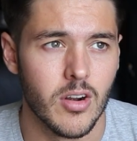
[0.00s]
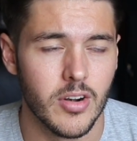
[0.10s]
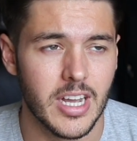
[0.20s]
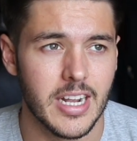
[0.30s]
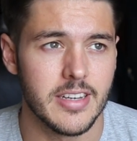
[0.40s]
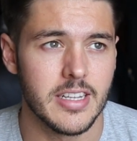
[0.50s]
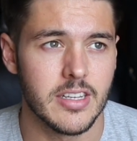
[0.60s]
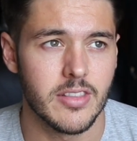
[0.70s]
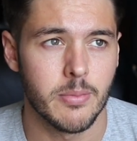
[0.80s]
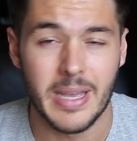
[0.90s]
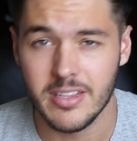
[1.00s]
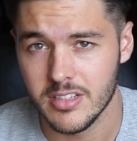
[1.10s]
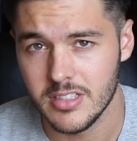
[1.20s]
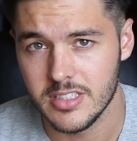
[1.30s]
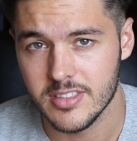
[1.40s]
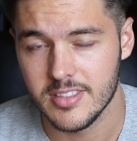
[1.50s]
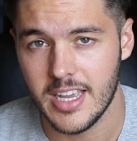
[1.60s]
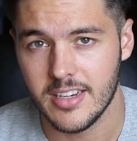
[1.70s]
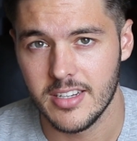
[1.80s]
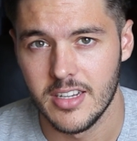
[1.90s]
or not idea, the Pestilence
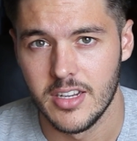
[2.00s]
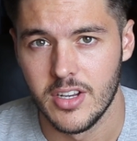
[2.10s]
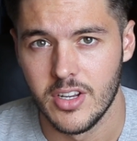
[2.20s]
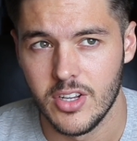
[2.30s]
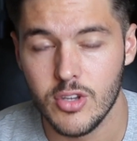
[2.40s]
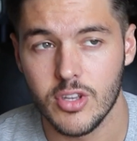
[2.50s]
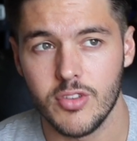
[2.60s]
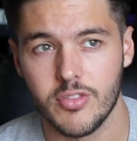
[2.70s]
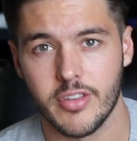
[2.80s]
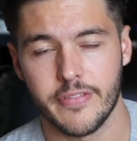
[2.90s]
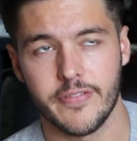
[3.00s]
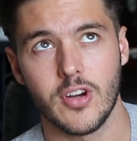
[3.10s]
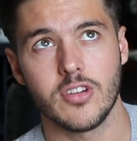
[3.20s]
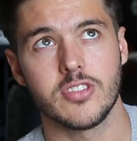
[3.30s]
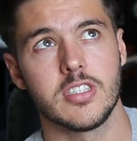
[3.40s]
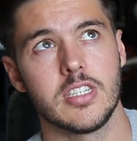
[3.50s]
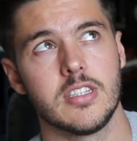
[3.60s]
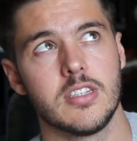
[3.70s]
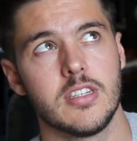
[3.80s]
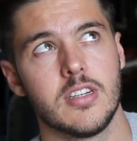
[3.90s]
set. You could use the first
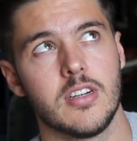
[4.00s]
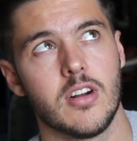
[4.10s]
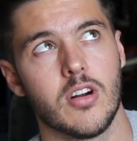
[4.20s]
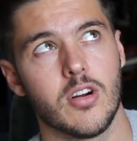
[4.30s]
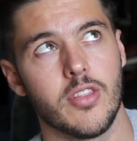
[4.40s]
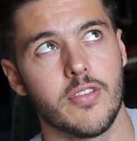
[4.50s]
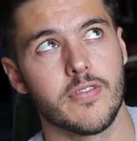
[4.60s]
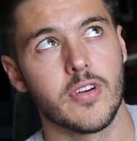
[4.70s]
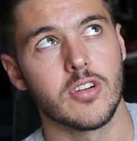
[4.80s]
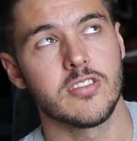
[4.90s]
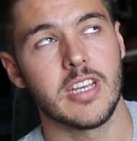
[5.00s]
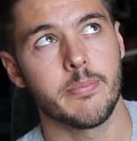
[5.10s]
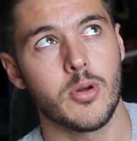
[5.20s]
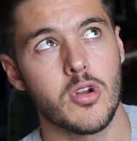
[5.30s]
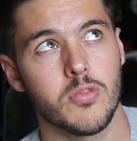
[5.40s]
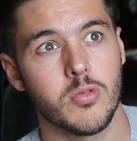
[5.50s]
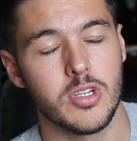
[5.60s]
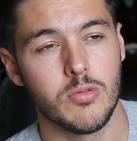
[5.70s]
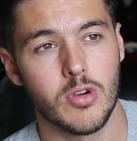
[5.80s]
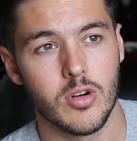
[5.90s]
set bonus where
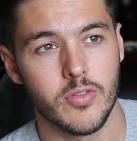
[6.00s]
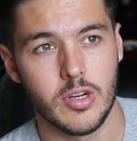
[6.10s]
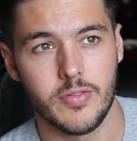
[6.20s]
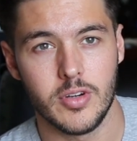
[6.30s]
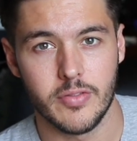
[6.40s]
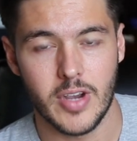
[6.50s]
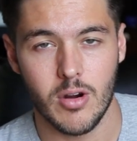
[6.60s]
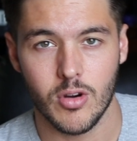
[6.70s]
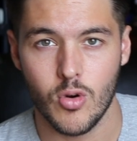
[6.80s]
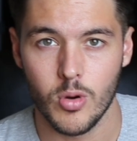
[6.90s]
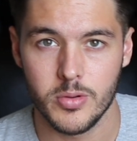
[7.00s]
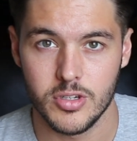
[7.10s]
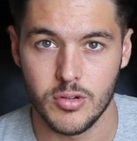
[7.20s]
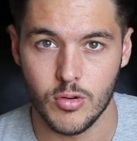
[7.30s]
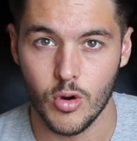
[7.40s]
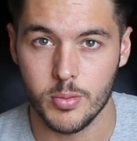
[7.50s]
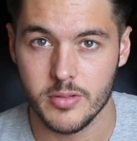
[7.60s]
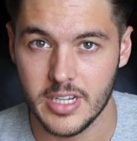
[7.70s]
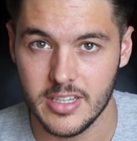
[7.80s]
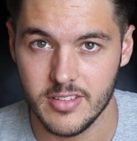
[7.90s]
you run over, if you devour a corpse, you shoot
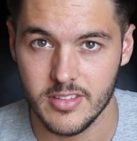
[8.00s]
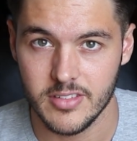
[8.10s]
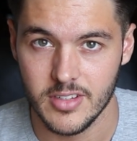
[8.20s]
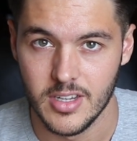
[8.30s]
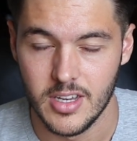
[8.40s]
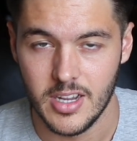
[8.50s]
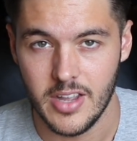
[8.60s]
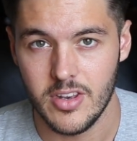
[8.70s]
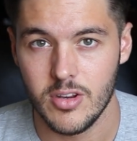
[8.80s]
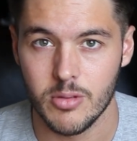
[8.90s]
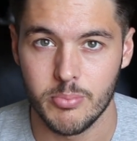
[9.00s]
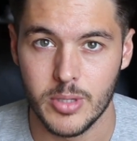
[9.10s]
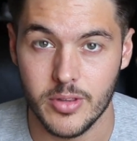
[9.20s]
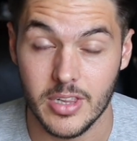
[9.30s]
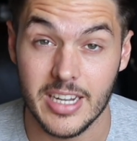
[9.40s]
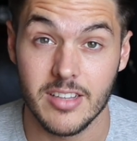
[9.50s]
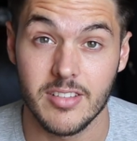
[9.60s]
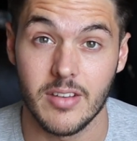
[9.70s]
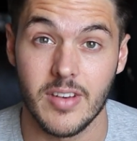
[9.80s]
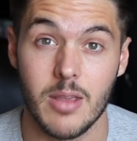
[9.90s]
corpse lances, and then you could build the
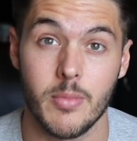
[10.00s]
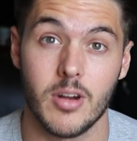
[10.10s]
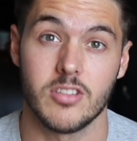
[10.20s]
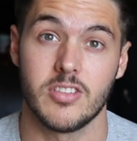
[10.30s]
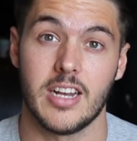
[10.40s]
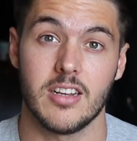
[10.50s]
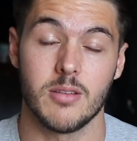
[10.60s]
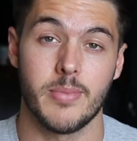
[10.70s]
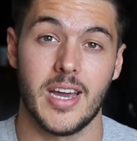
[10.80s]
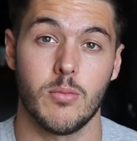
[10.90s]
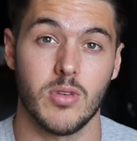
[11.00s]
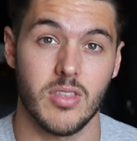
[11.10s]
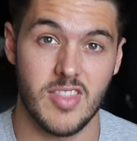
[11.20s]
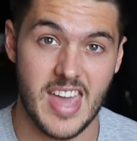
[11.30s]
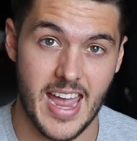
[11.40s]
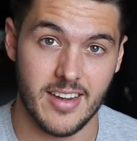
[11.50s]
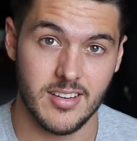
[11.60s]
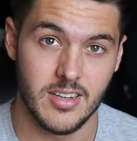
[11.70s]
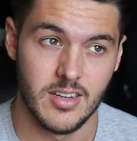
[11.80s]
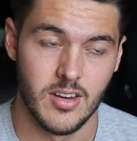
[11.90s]
Legacy of Nightmare set combined with that,
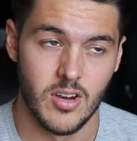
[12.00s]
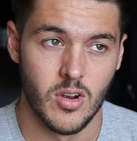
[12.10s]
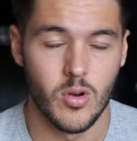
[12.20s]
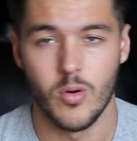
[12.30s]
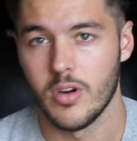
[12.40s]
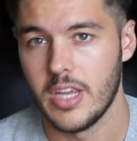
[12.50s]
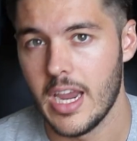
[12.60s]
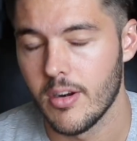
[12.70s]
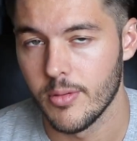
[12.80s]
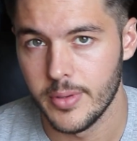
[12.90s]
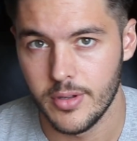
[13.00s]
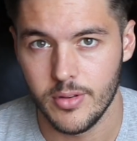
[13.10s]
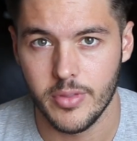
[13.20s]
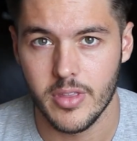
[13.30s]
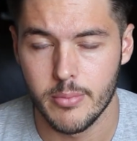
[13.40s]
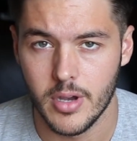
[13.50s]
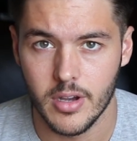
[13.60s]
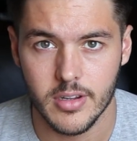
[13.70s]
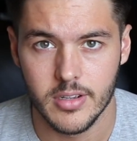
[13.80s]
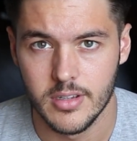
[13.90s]
or a gainer build with the
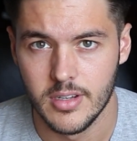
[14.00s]
monk.